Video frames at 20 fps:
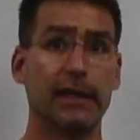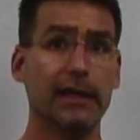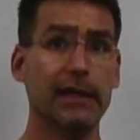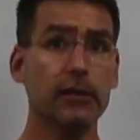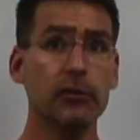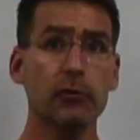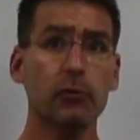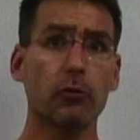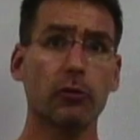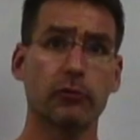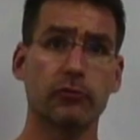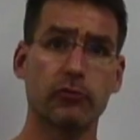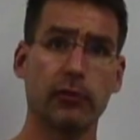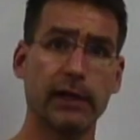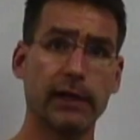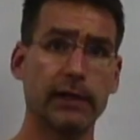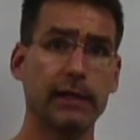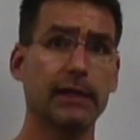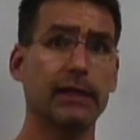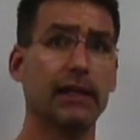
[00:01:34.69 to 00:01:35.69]
Indoor
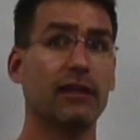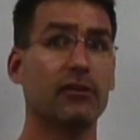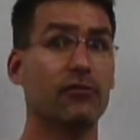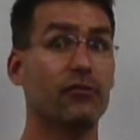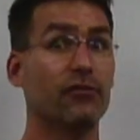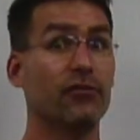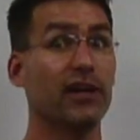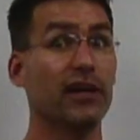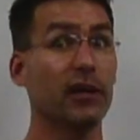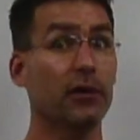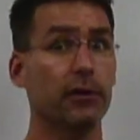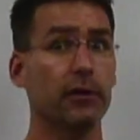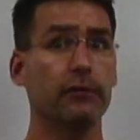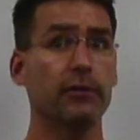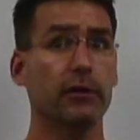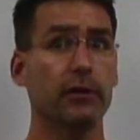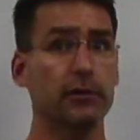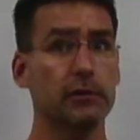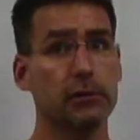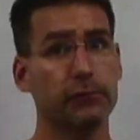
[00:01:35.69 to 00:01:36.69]
training is very,
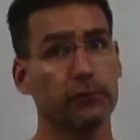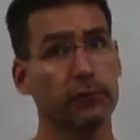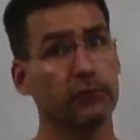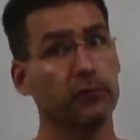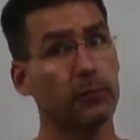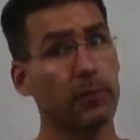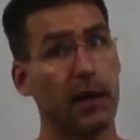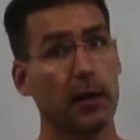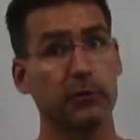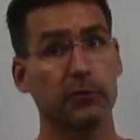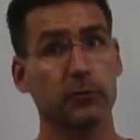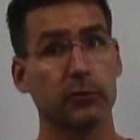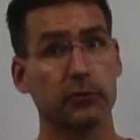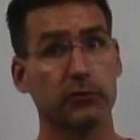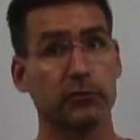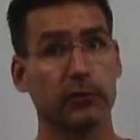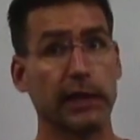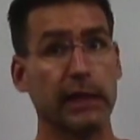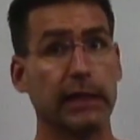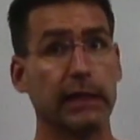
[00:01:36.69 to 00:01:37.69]
very different from outdoor
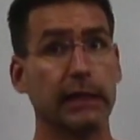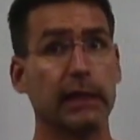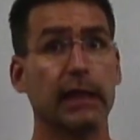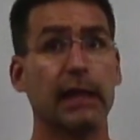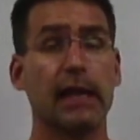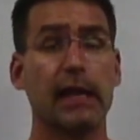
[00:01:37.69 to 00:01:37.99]
training,